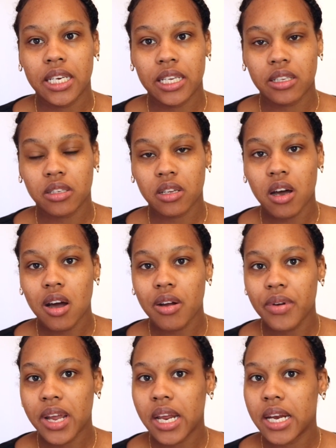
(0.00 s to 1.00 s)
any
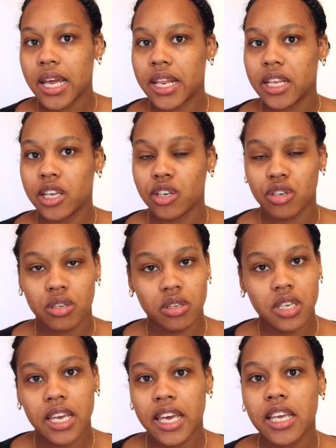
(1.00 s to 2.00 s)
scarring, and it
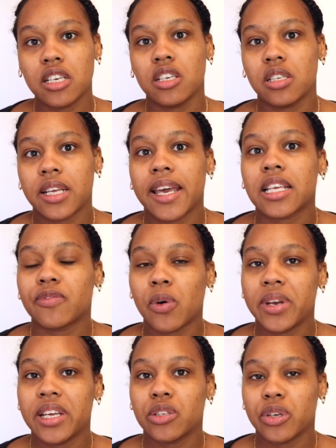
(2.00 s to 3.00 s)
just
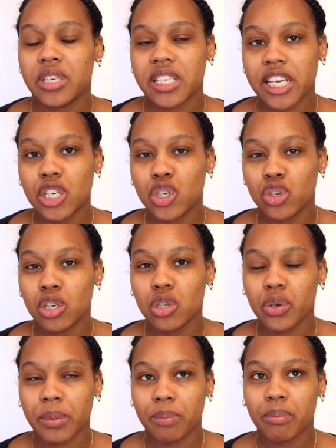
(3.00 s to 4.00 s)
exfoliates, so your skin should
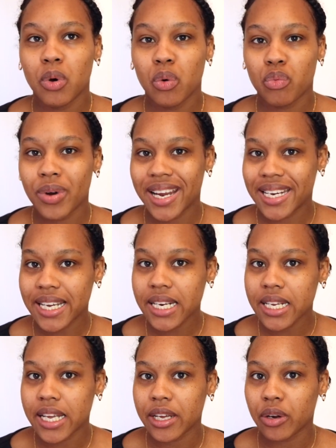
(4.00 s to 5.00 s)
look more
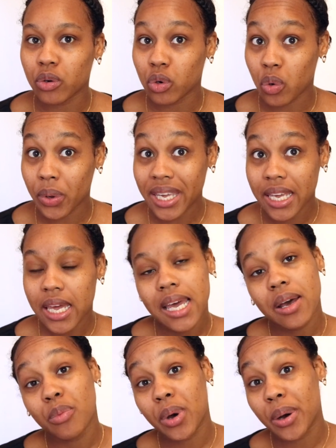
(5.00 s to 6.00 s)
radiant and glowy.
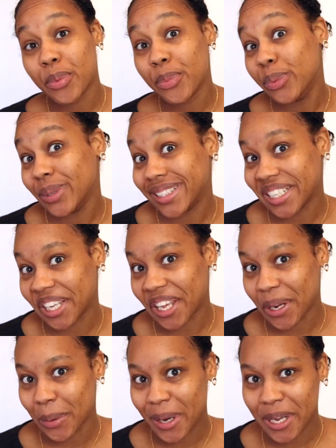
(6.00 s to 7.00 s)
Well, we'll see
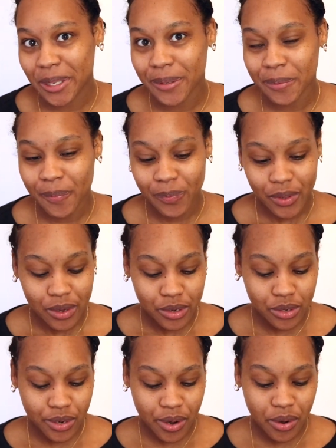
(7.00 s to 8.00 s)
anyways.
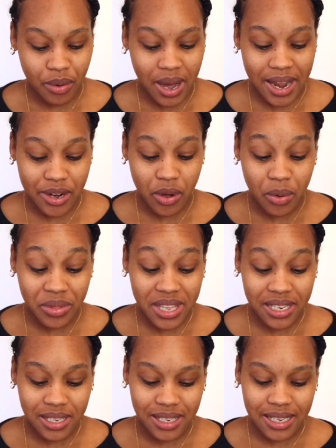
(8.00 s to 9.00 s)
So I know
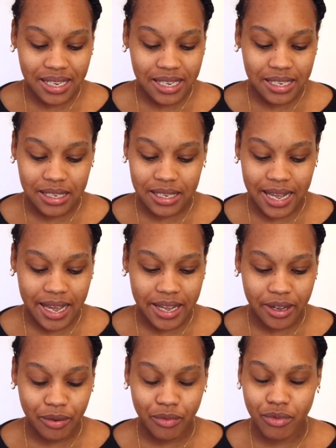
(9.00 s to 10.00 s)
this is
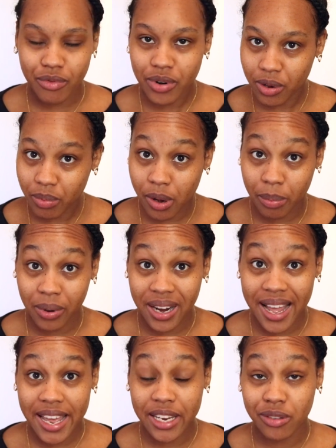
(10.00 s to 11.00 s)
like real
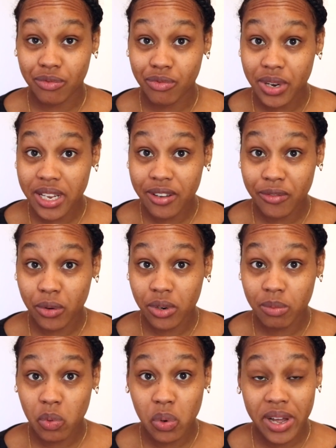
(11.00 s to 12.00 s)
popular and is really
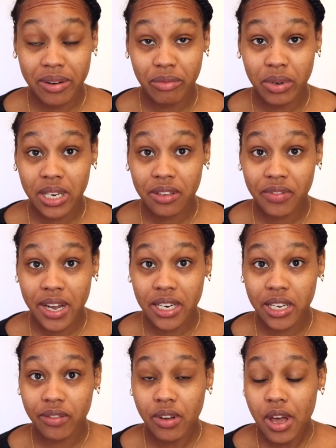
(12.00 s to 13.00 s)
affordable and really
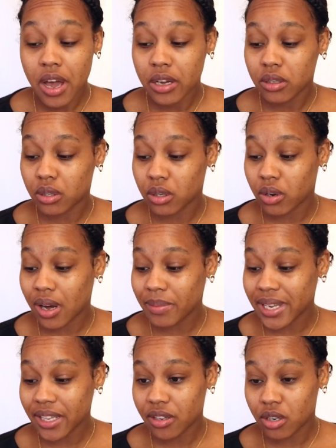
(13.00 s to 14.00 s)
effective, so
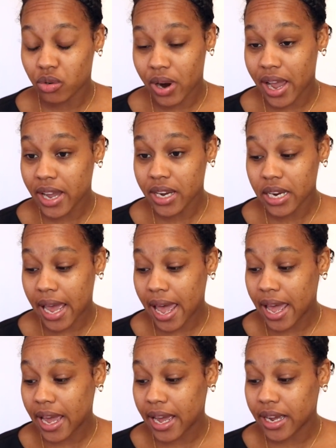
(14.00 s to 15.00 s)
I'm yet to try it,
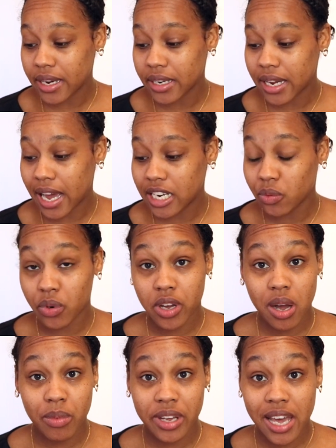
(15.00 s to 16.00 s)
and I just want to
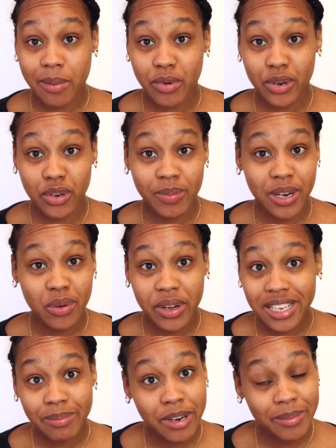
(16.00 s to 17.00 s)
come on camera and do my little
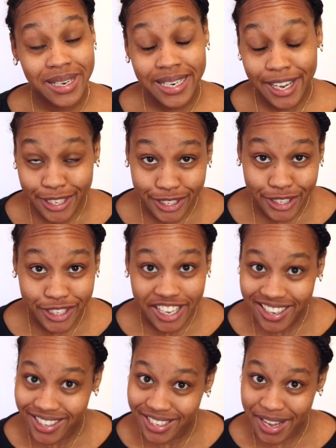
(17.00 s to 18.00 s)
experimentation
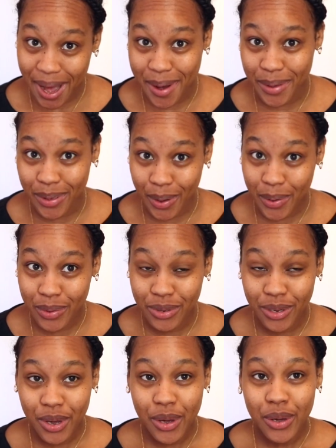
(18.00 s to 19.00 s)
and see how it
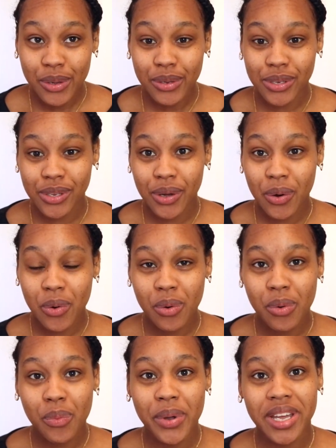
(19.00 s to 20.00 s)
goes.
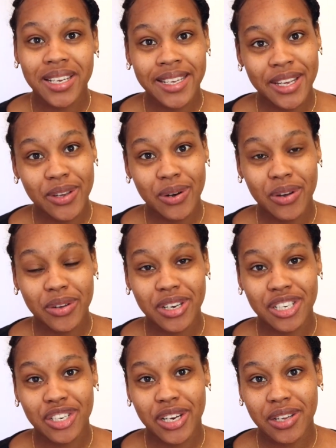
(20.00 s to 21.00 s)
So we're gonna take you along on
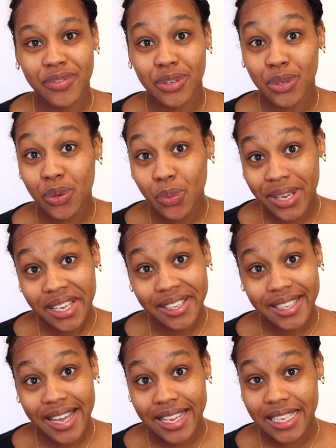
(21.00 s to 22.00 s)
this journey for 2
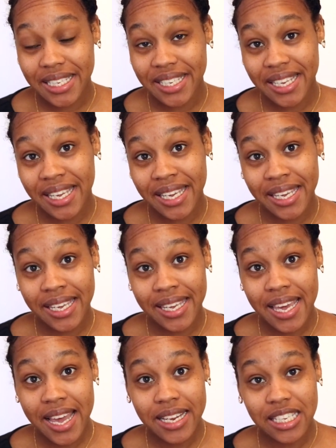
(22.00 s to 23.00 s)
weeks and see
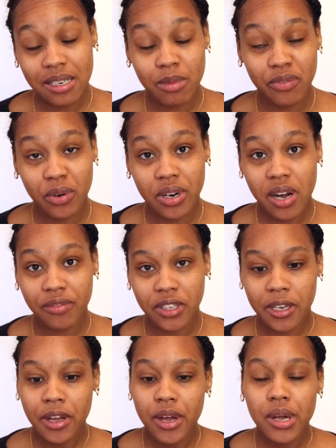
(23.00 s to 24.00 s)
the before and
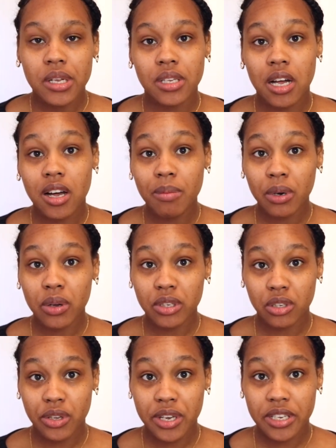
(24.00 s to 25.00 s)
after. So I'll come
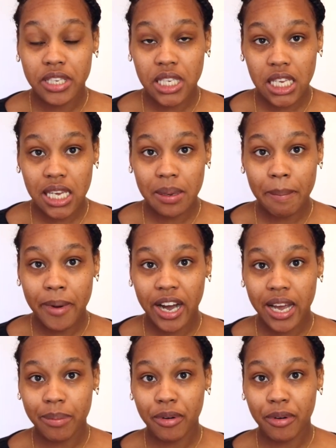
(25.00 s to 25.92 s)
closer so you can see my